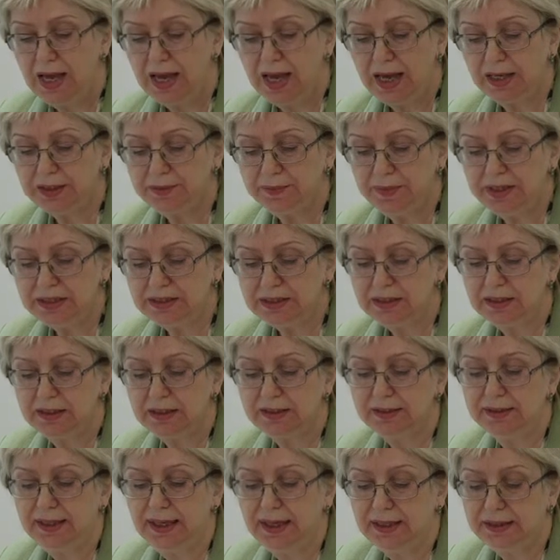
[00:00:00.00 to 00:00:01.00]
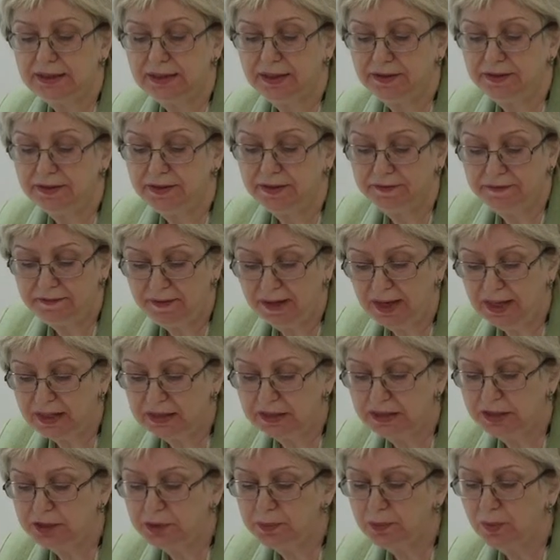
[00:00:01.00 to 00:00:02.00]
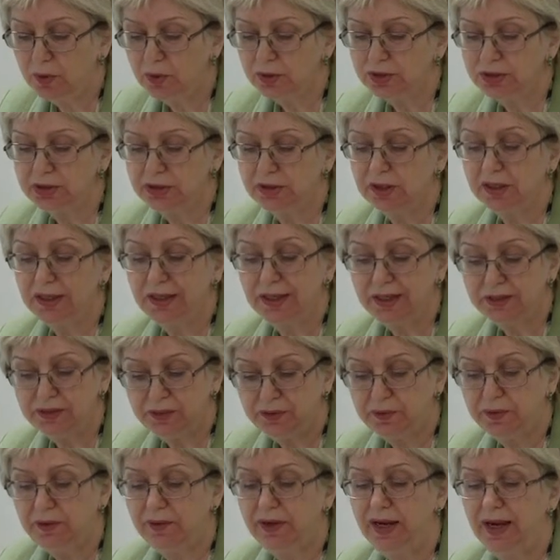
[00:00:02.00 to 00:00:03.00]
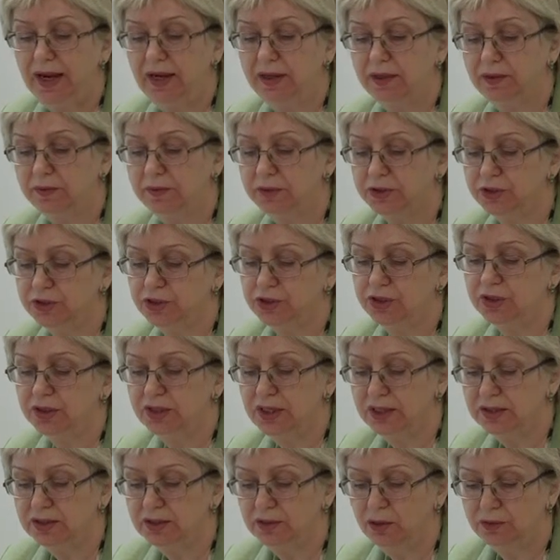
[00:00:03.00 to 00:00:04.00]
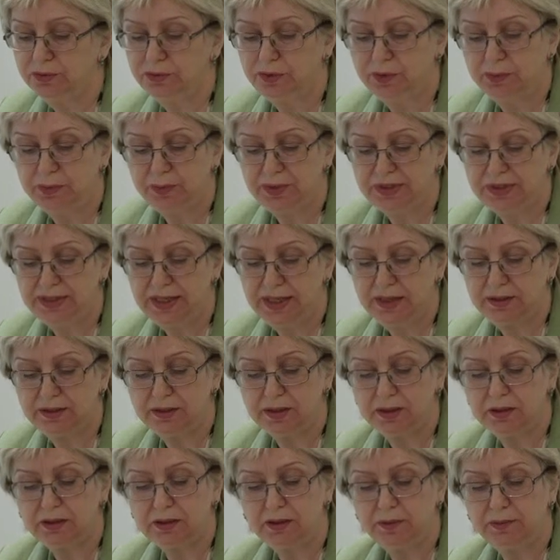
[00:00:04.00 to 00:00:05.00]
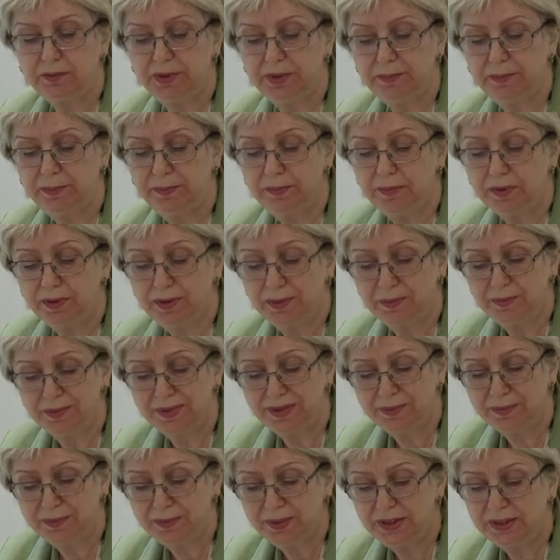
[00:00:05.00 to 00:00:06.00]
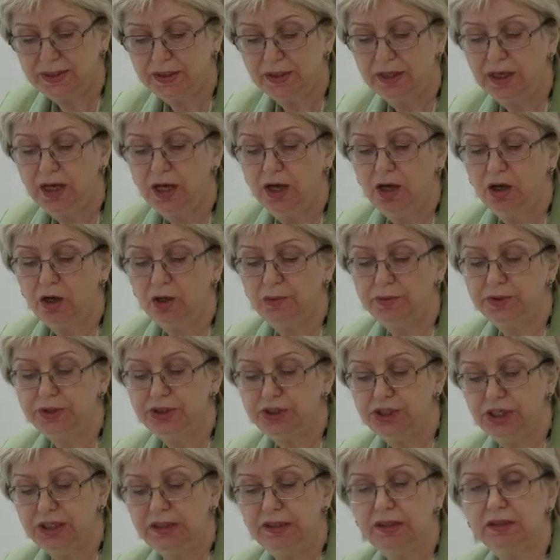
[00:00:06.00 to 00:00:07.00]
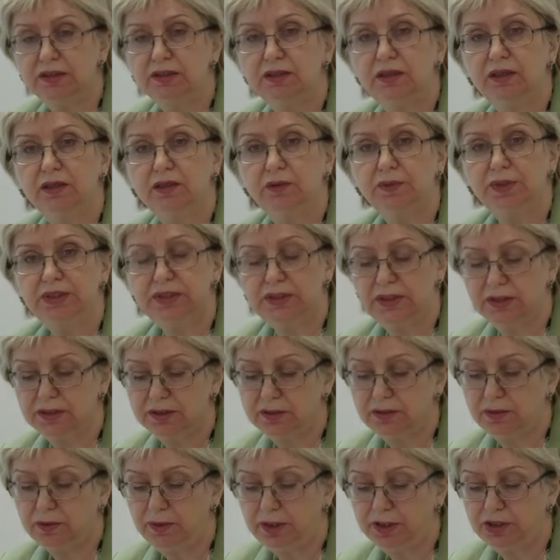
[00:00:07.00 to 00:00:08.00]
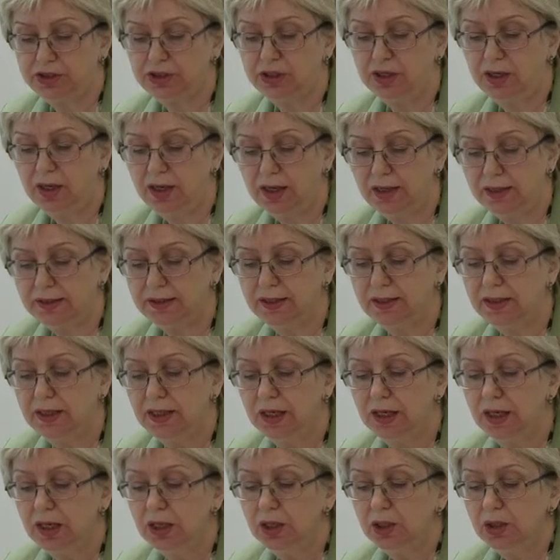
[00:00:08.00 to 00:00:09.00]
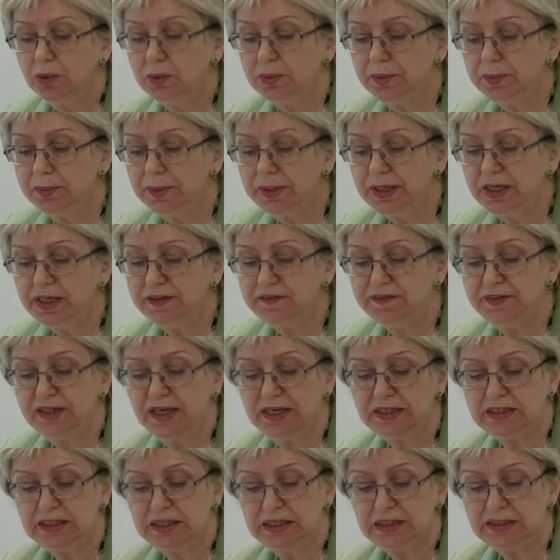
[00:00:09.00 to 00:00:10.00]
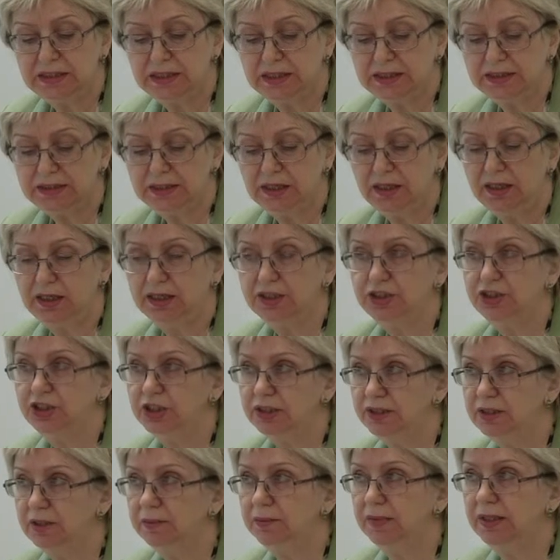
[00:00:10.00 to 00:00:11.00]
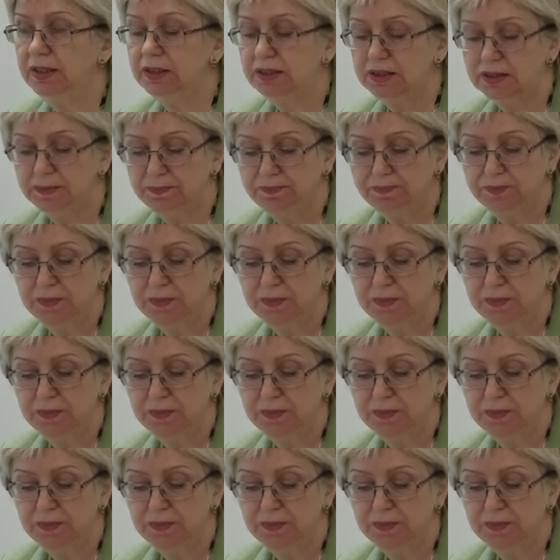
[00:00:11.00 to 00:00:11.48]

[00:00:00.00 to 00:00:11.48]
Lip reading: Admitting that the fact that modern literal language does not represent a completely homogeneous linguistic structure either, we believe that it is legitimate